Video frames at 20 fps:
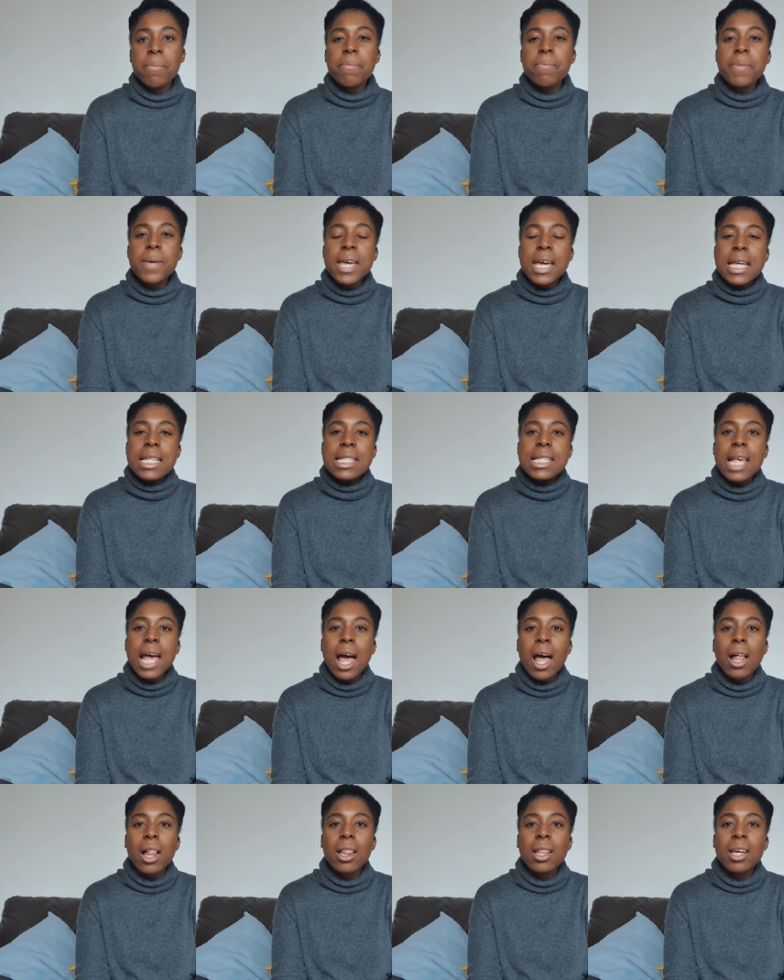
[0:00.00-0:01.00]

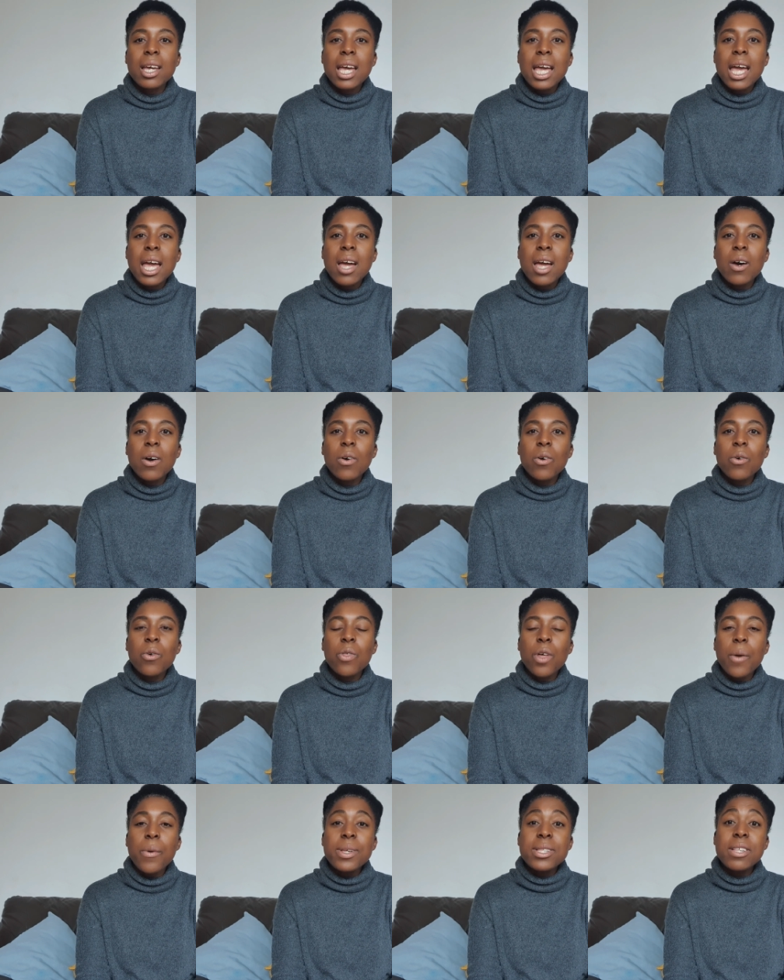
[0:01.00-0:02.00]
BSL,
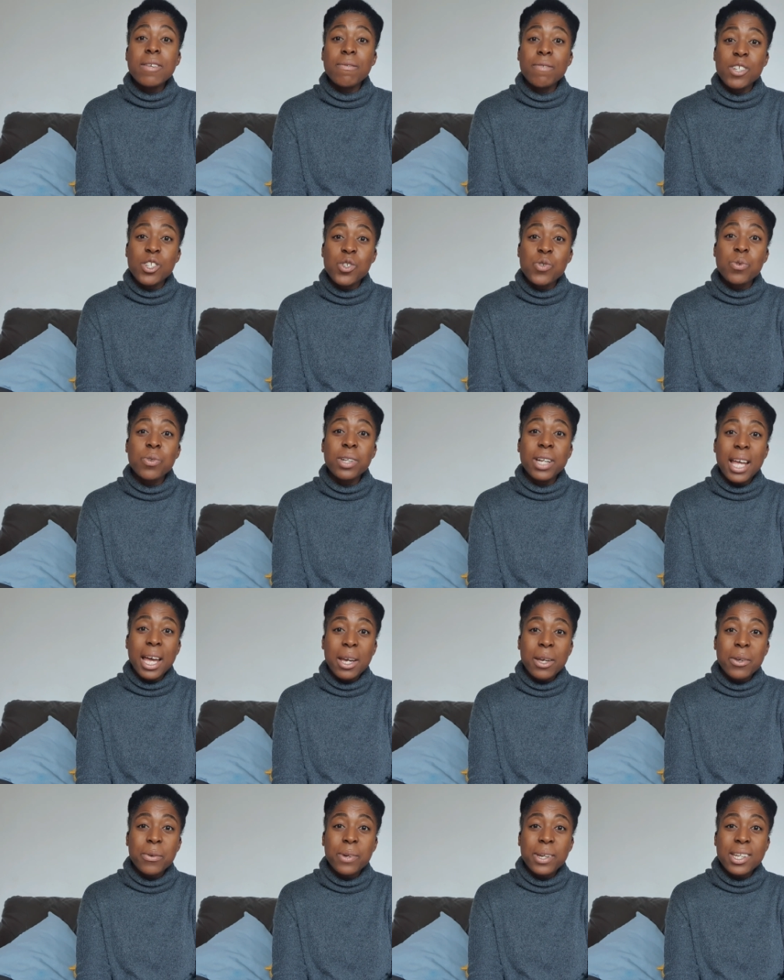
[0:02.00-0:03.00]
although it's a visual
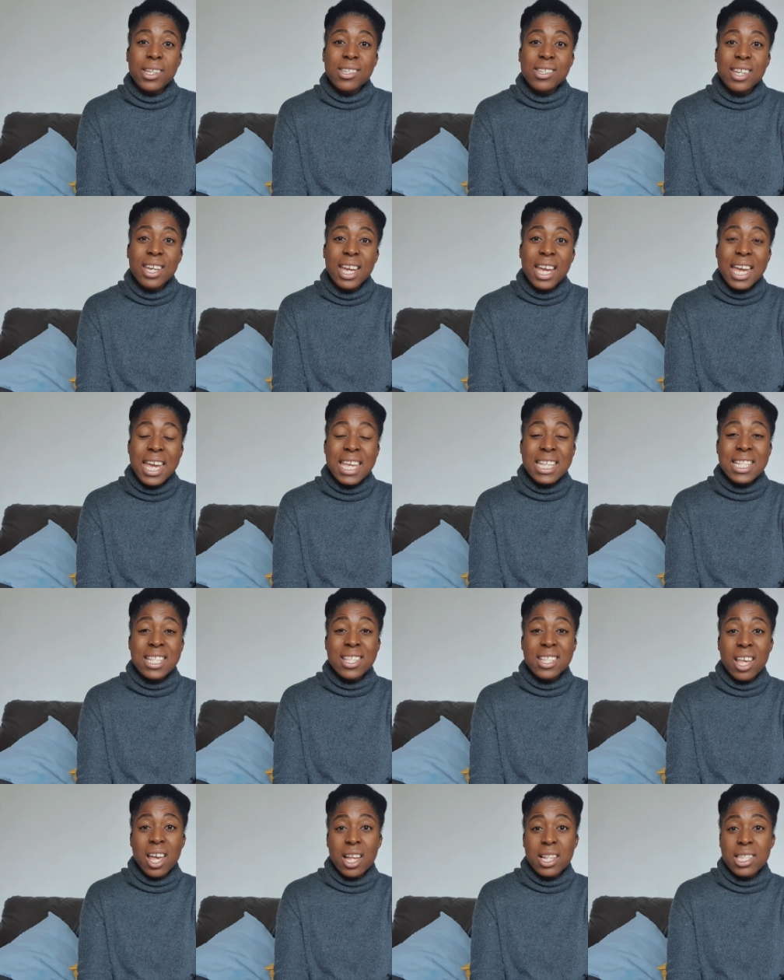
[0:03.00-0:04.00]
language, it's
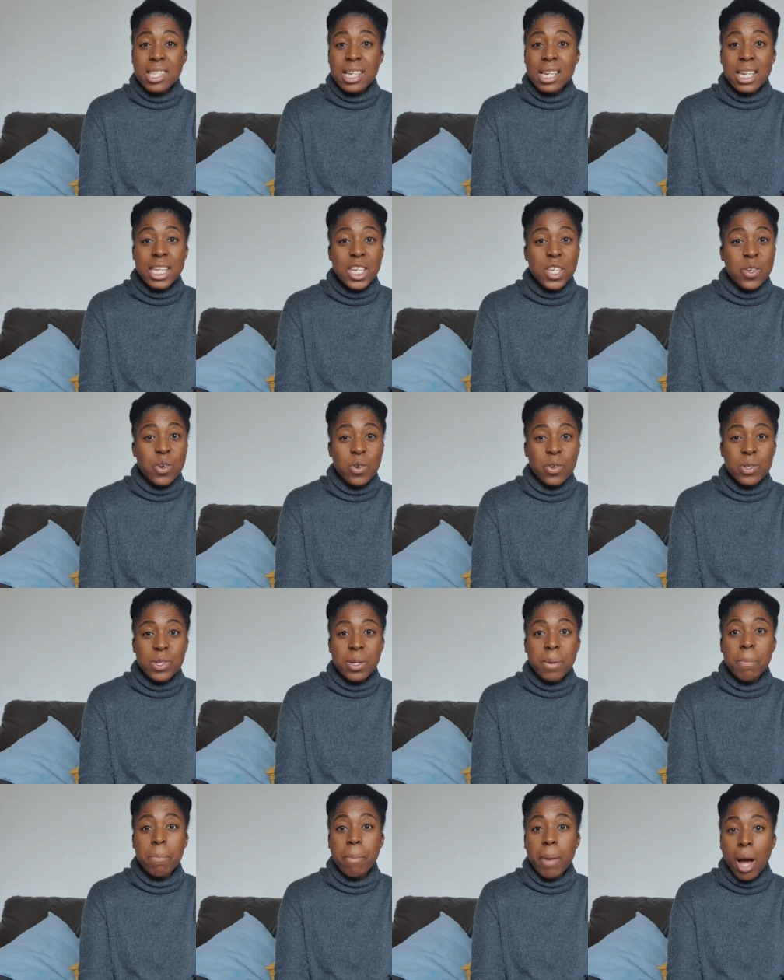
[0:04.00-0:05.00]
certainly not
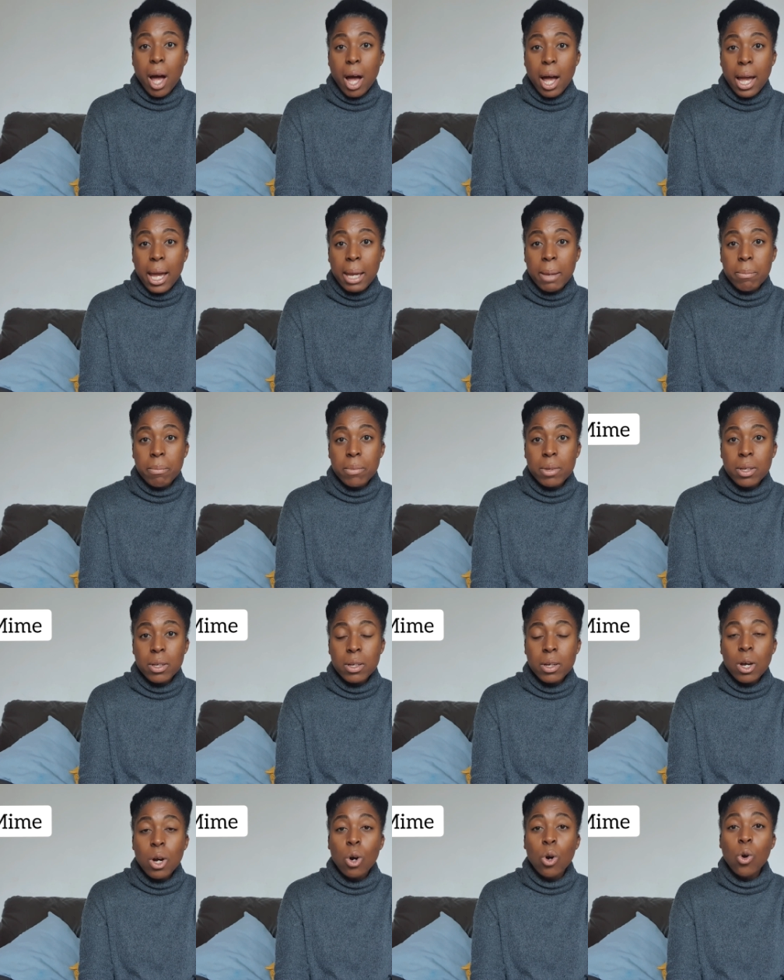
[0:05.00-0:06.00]
mime
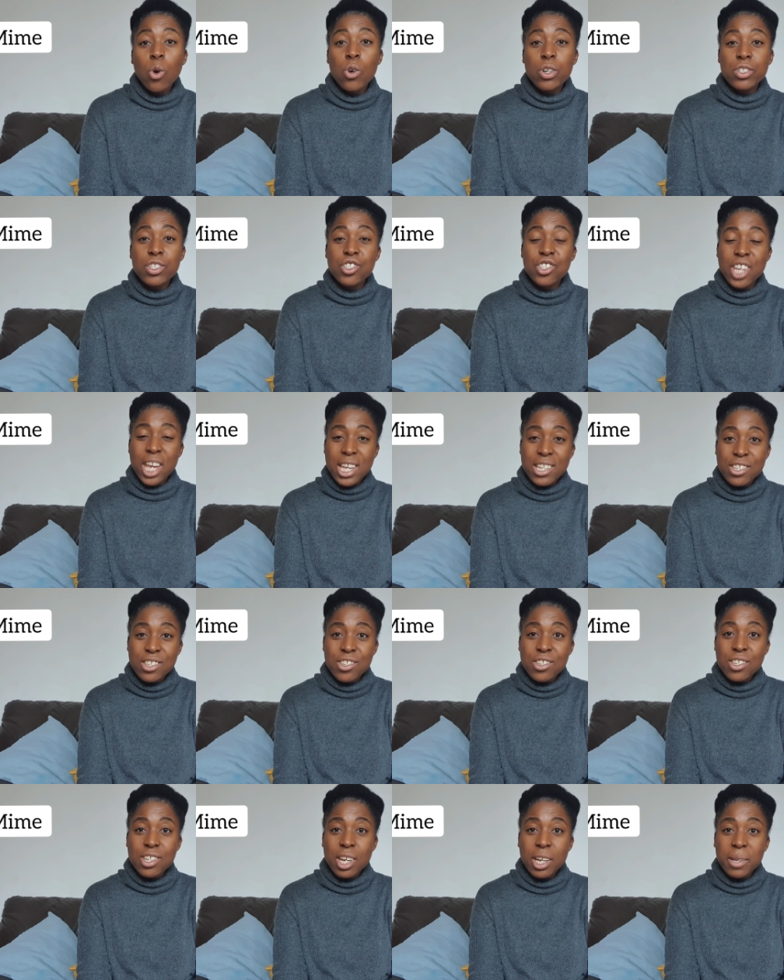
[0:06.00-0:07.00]
or
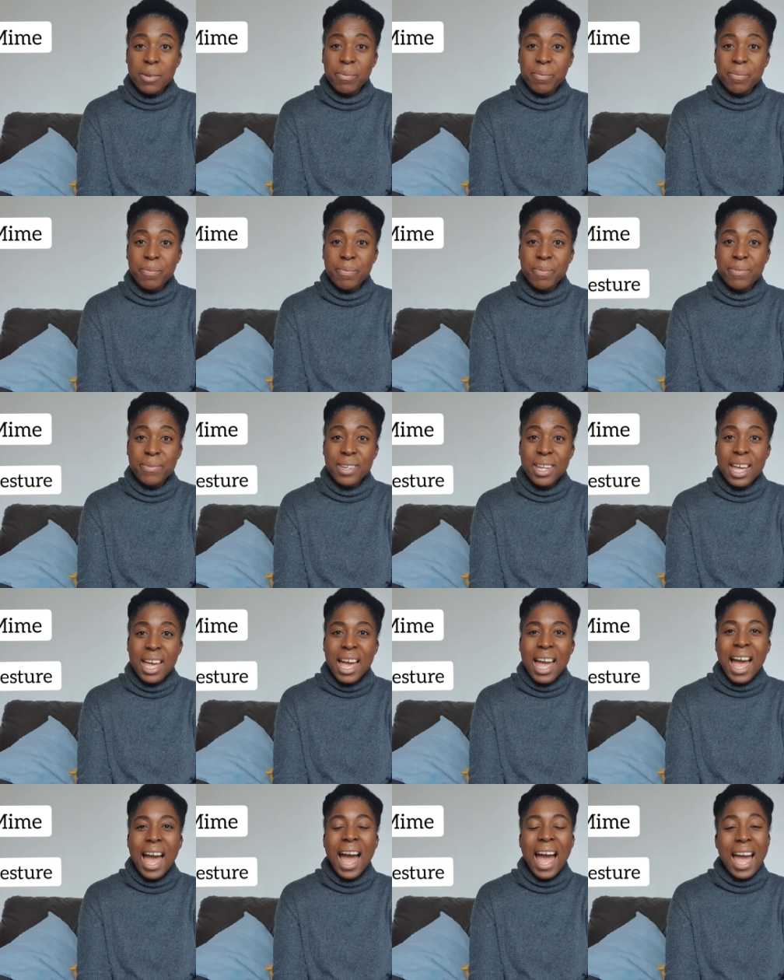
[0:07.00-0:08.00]
gesture,
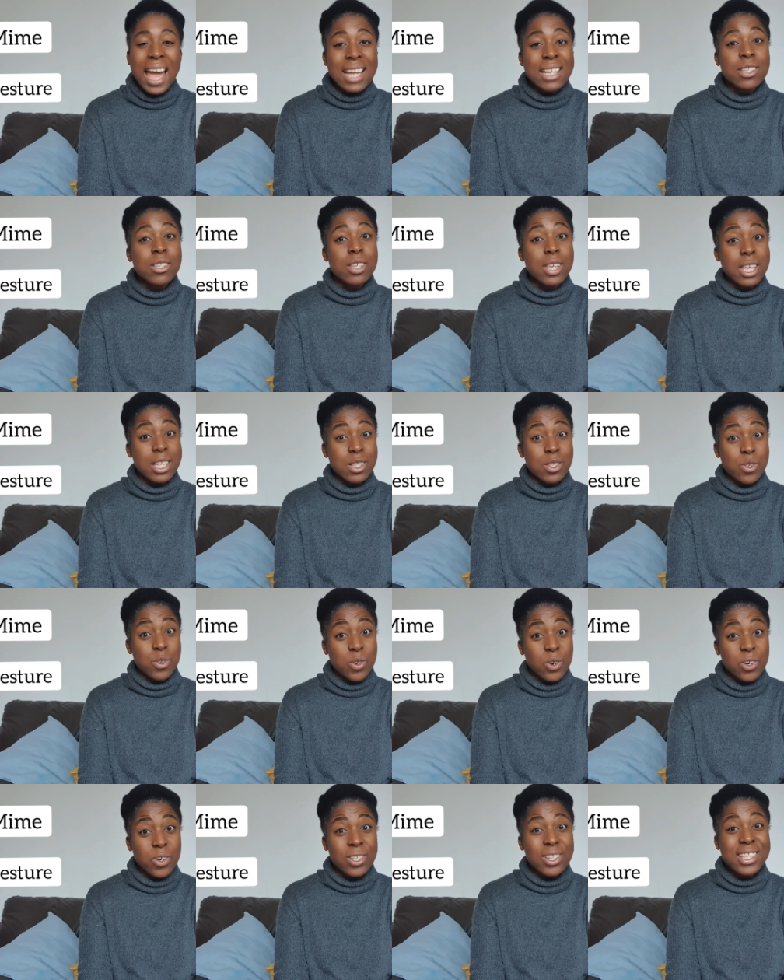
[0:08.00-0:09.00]
and it's
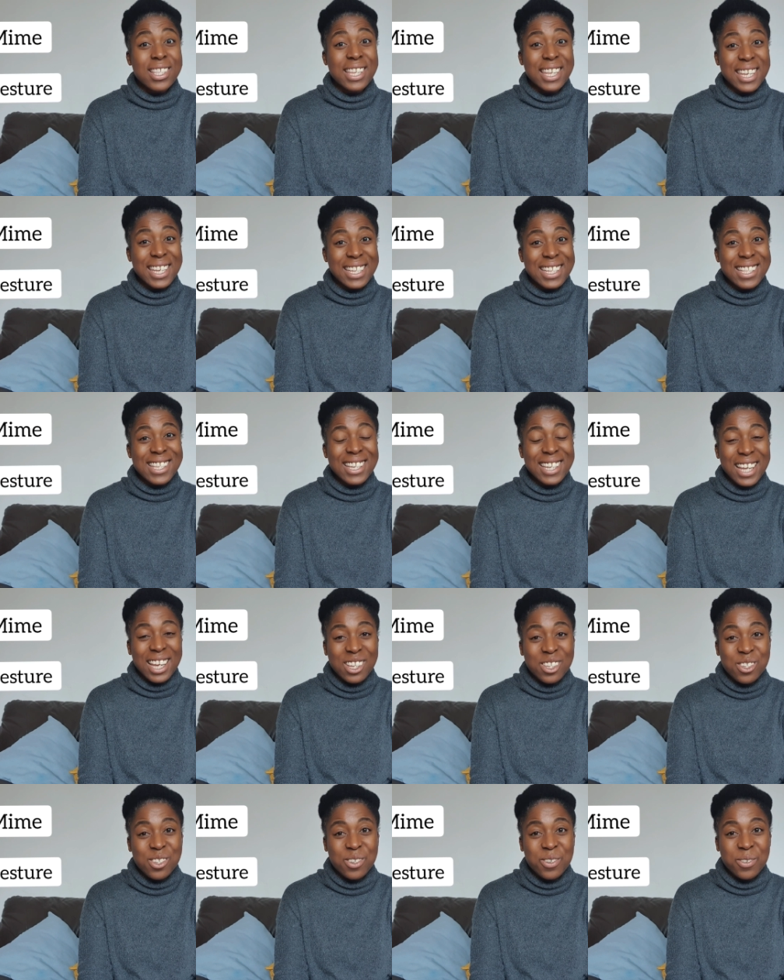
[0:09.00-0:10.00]
not
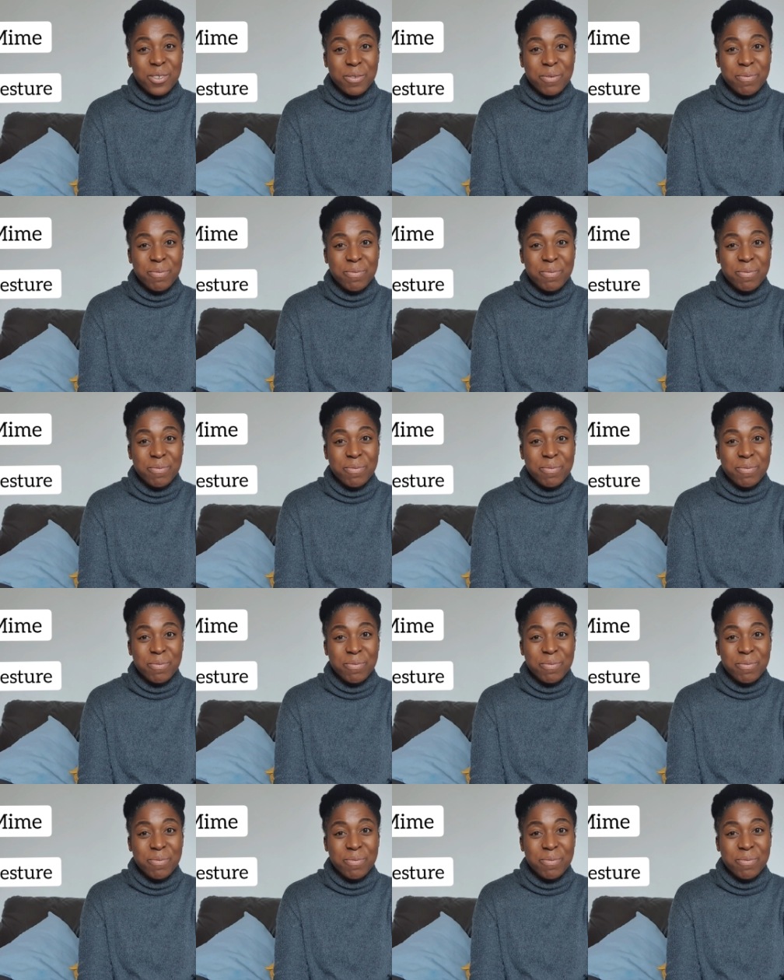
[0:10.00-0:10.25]
international.